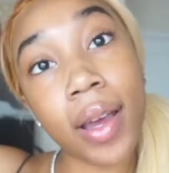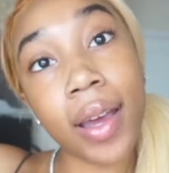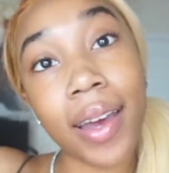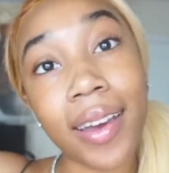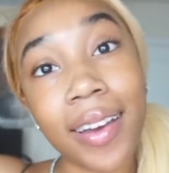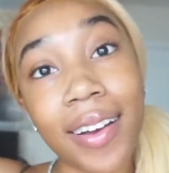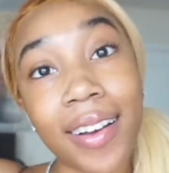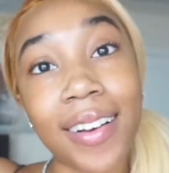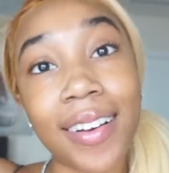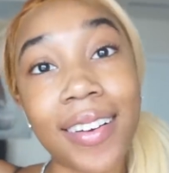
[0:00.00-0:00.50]

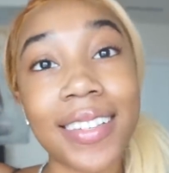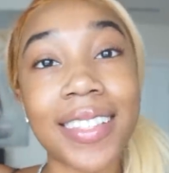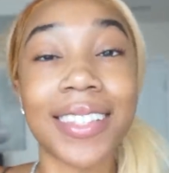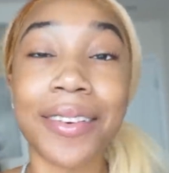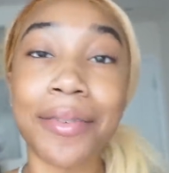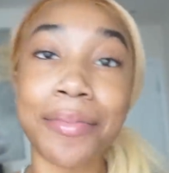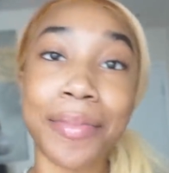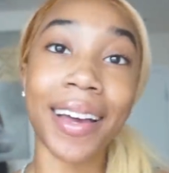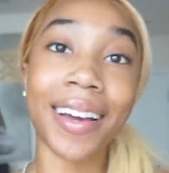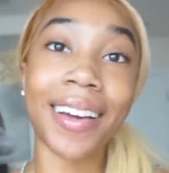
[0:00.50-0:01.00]
Hey y'all, so
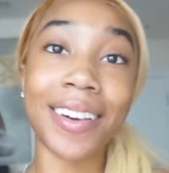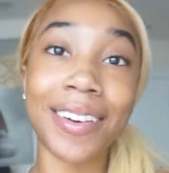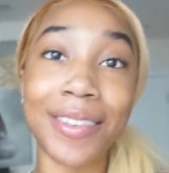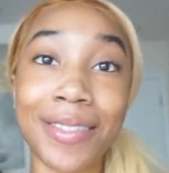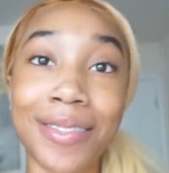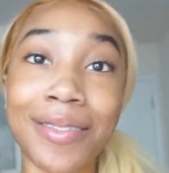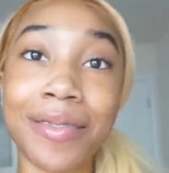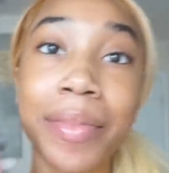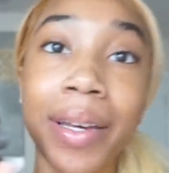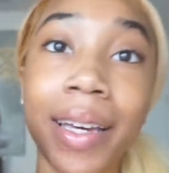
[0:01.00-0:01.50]
I'm back
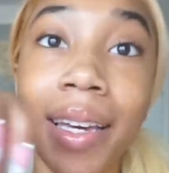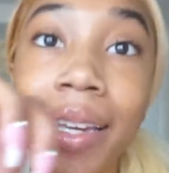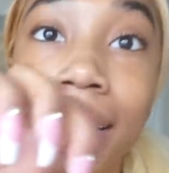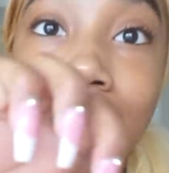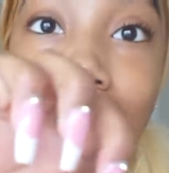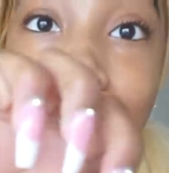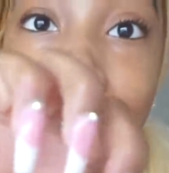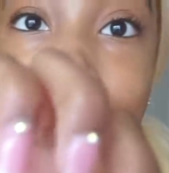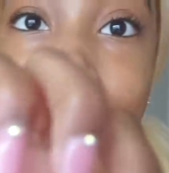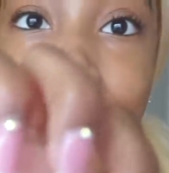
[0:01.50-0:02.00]
home
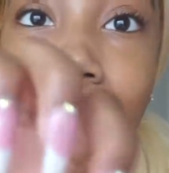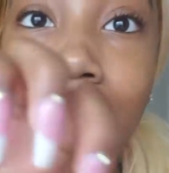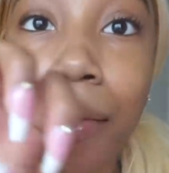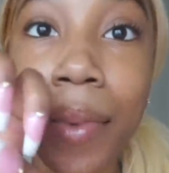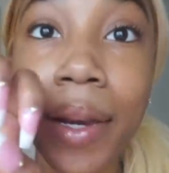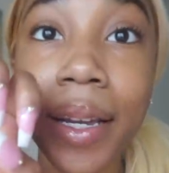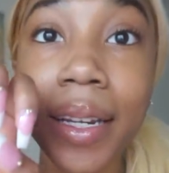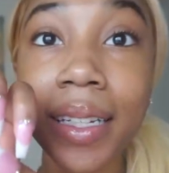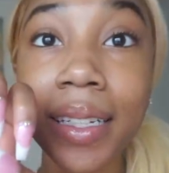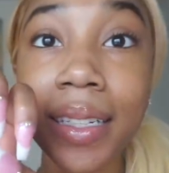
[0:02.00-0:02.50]
and yes, I got
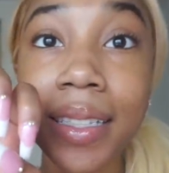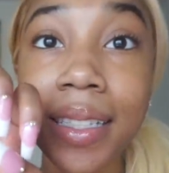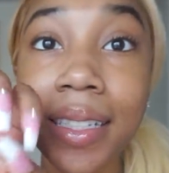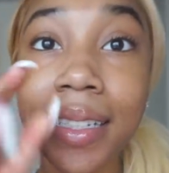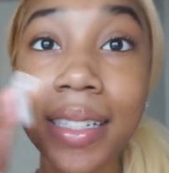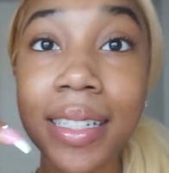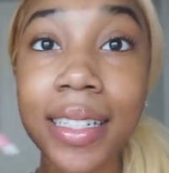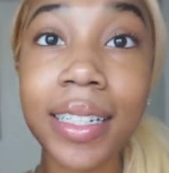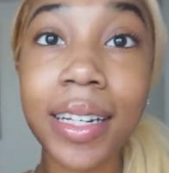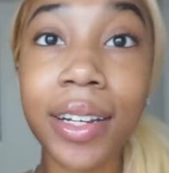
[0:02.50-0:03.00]
my nails
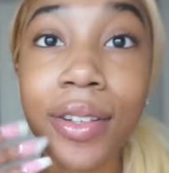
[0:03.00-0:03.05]
done.